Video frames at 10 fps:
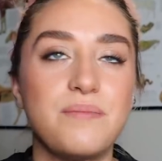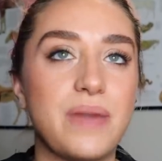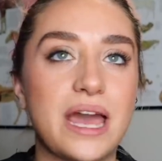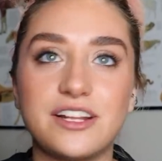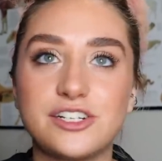
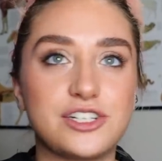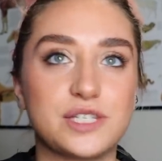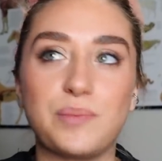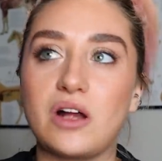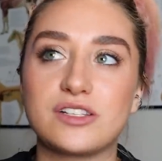manage to
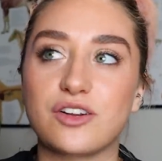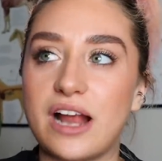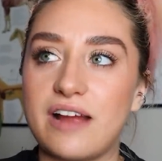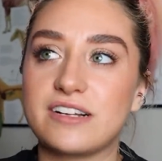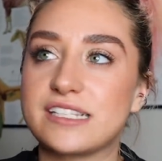sponsor
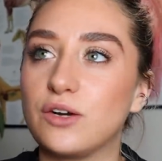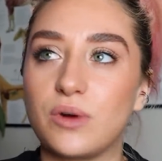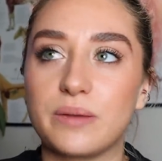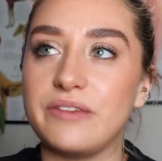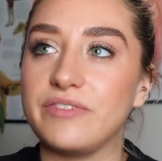every single
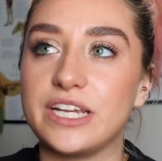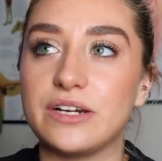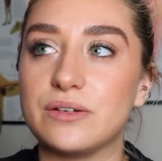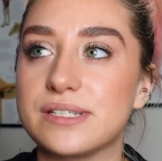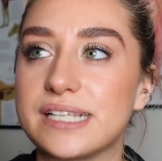one of my
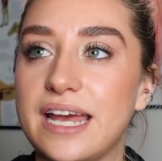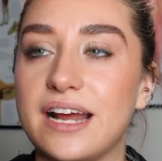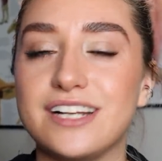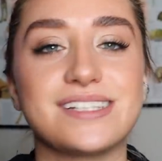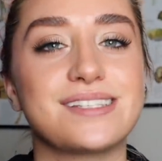videos and
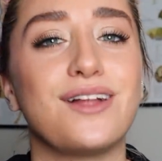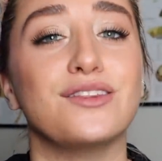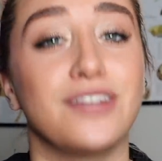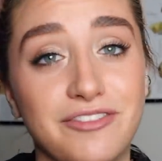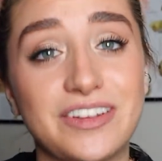I just
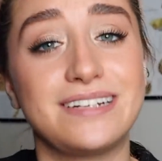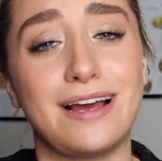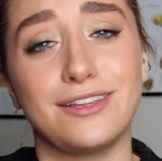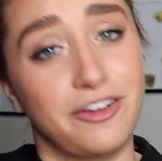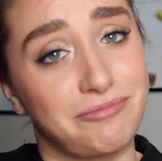love it.
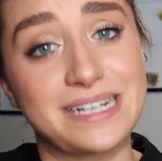I love